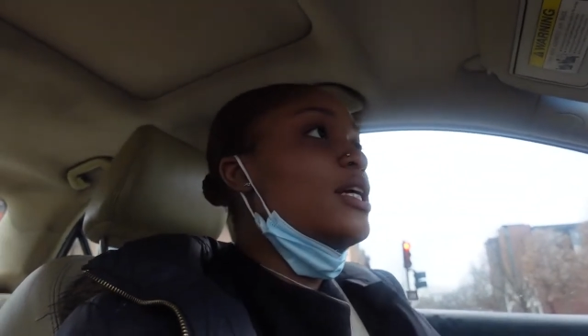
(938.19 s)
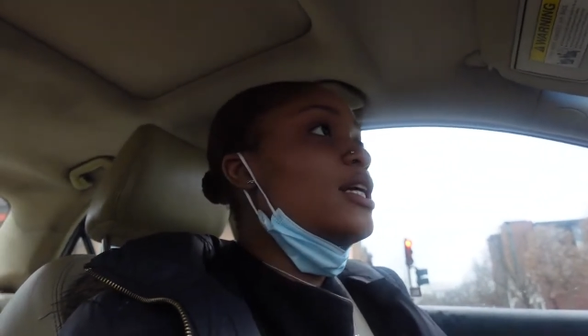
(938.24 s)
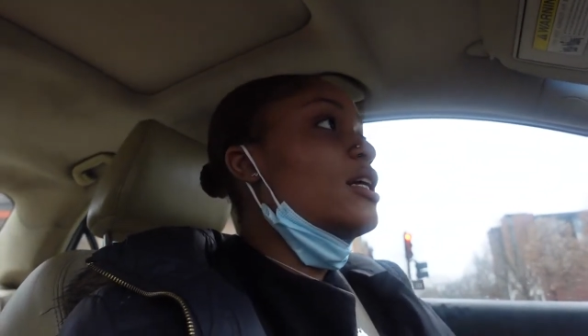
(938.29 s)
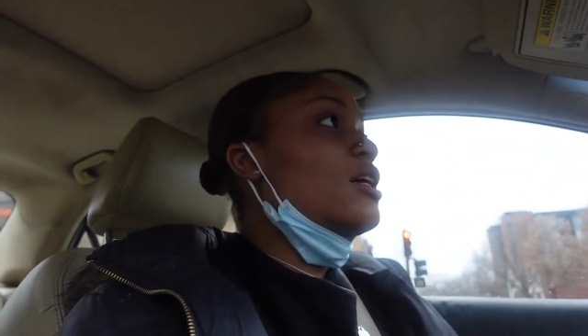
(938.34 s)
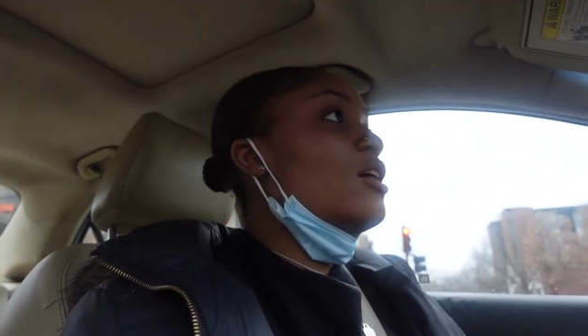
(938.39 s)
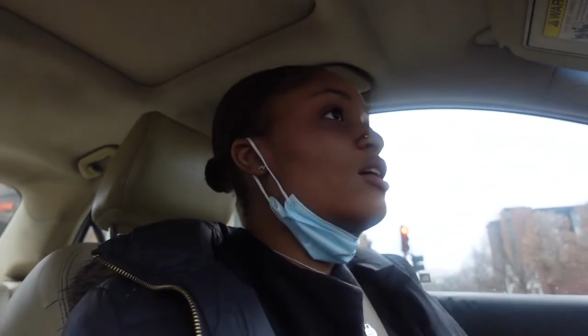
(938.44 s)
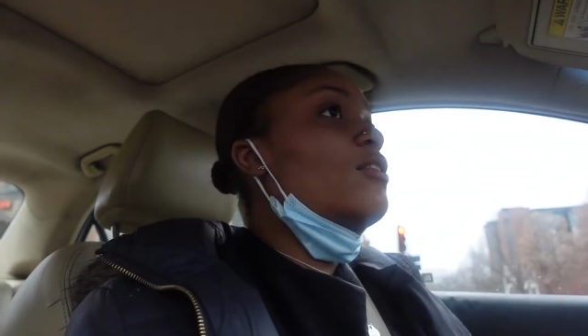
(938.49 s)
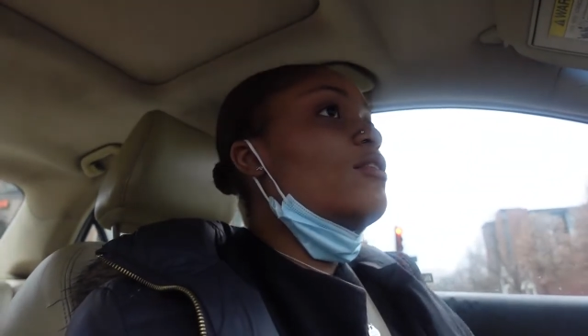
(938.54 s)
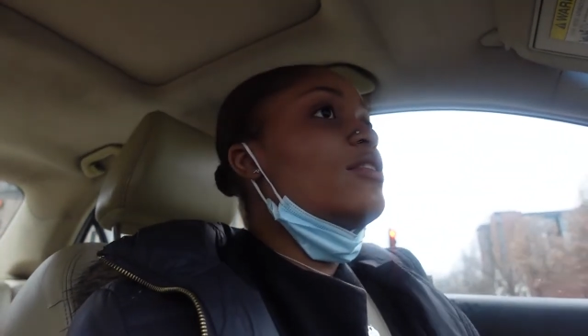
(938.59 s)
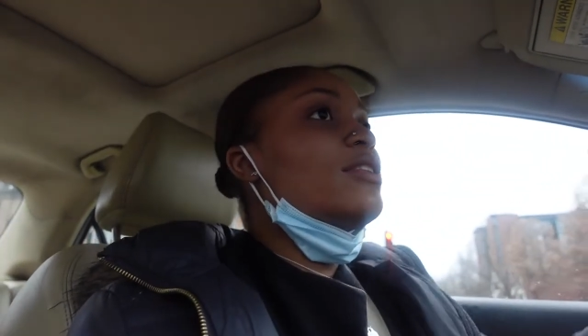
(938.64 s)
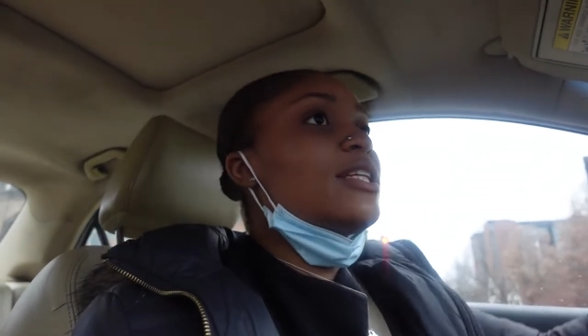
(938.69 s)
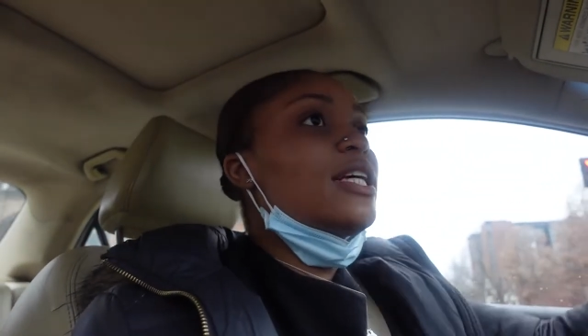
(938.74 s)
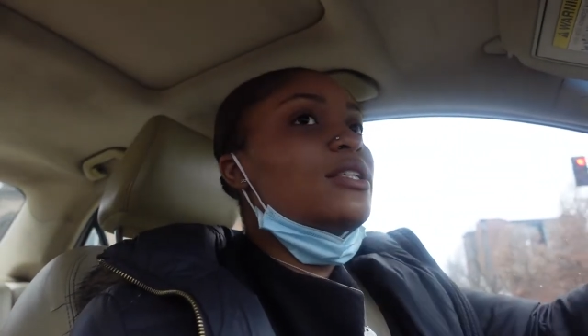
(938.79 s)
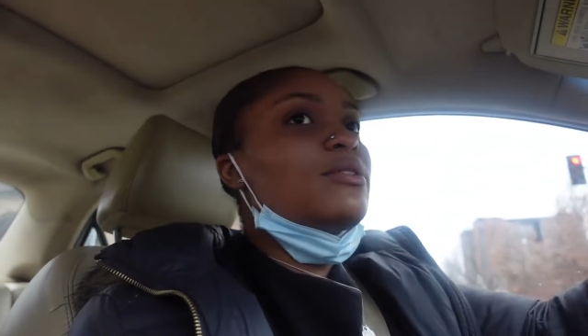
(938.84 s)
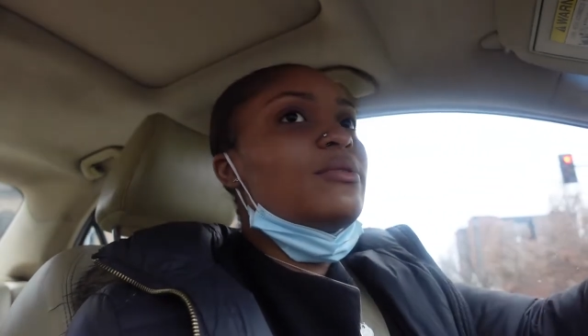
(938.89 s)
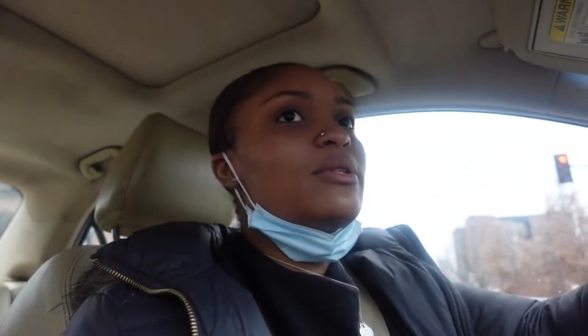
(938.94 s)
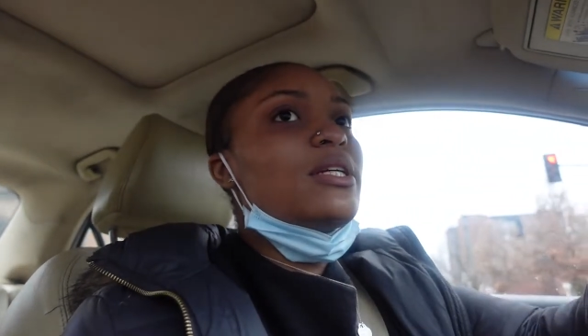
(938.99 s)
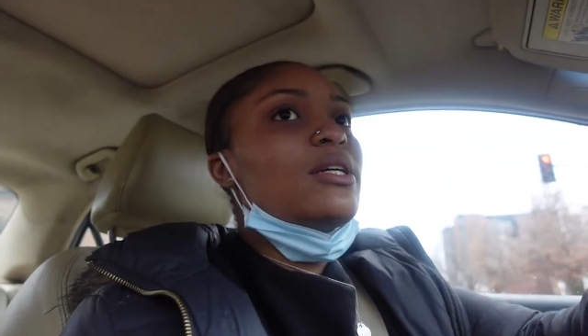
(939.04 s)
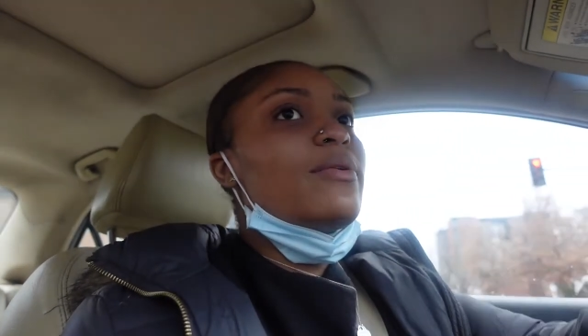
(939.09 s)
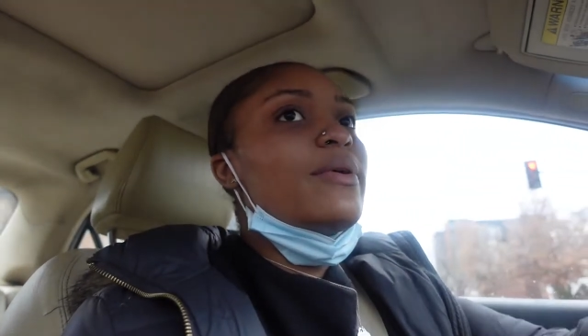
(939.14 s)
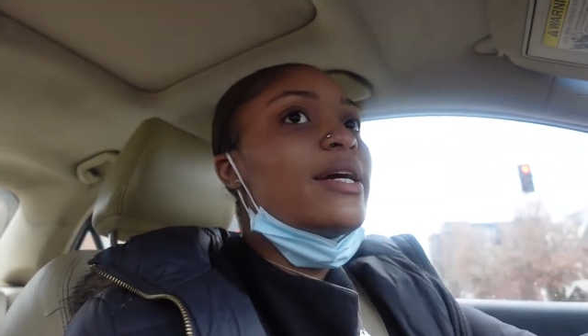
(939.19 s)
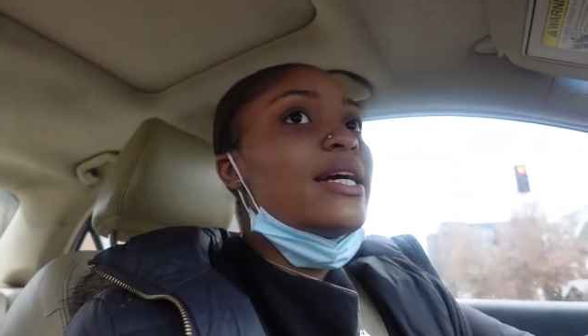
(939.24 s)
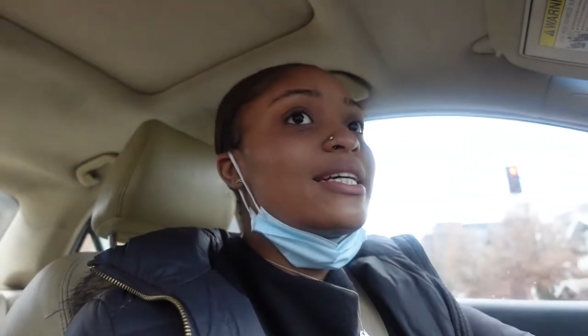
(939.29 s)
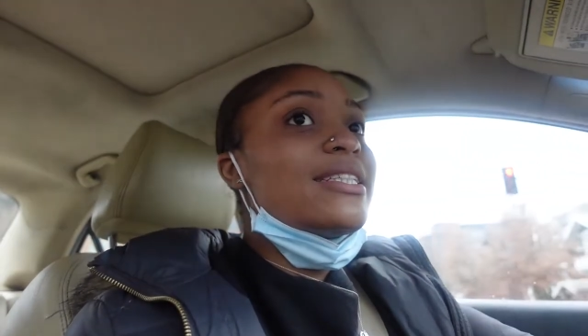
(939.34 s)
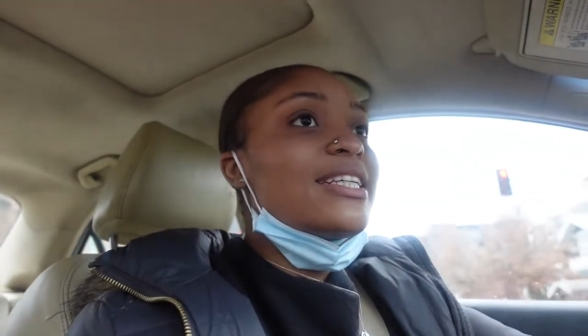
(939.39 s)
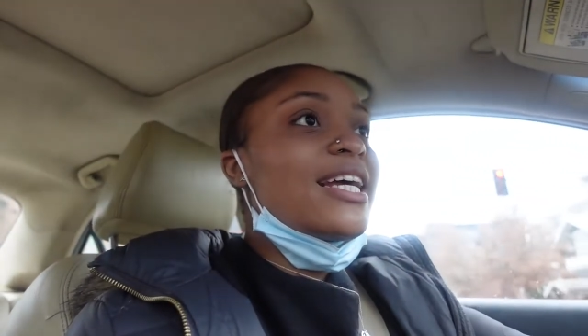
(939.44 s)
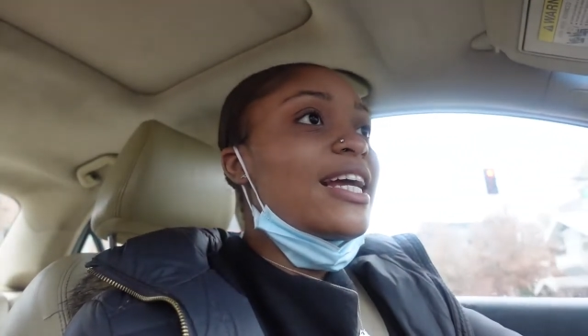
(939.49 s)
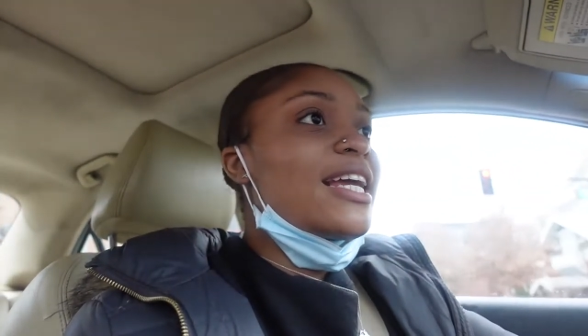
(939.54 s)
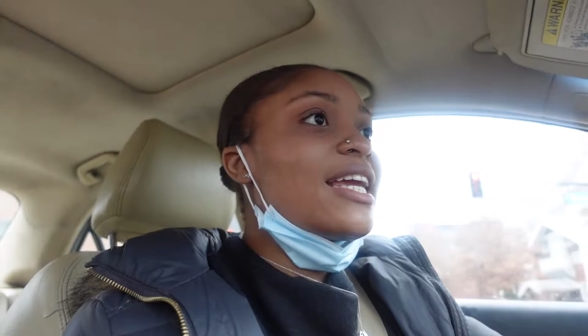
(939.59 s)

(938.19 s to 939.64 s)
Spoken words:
get a COVID test really quick because I